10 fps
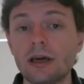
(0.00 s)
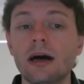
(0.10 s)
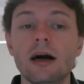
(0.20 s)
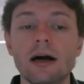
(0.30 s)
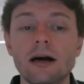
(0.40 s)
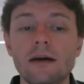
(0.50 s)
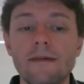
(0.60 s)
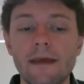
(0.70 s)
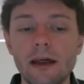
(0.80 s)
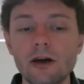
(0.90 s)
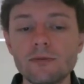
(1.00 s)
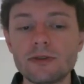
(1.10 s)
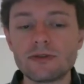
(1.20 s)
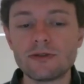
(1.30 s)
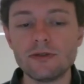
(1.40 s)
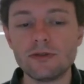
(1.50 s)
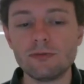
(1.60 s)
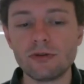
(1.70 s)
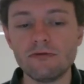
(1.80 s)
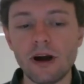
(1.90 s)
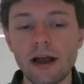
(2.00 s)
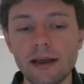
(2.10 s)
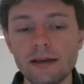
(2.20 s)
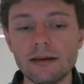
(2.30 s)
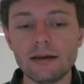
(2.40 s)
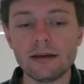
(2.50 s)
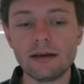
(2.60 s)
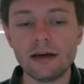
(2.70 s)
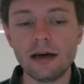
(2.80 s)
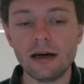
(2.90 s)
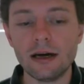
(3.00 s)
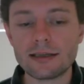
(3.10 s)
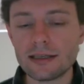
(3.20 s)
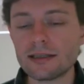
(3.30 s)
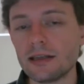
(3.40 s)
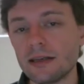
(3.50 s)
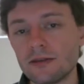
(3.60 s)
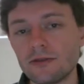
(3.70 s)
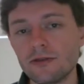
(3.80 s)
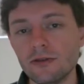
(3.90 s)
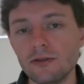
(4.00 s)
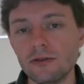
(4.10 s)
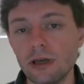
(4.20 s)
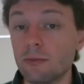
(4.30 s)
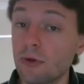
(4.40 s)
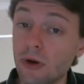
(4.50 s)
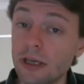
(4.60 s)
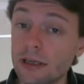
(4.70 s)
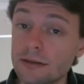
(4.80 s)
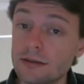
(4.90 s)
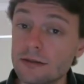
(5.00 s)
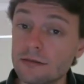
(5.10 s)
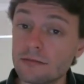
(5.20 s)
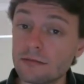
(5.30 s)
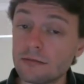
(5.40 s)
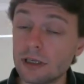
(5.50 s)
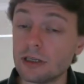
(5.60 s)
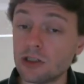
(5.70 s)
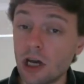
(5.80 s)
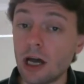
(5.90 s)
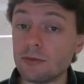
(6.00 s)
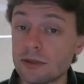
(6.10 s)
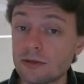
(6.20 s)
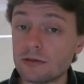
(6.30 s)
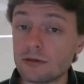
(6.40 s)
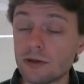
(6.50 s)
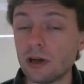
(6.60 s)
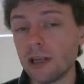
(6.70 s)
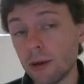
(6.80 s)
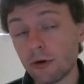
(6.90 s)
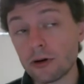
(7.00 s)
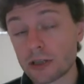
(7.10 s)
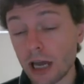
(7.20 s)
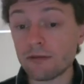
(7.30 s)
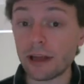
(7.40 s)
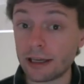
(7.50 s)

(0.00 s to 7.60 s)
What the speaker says: that helps to provide assistance to employees in jobs. So a laborer is kind of like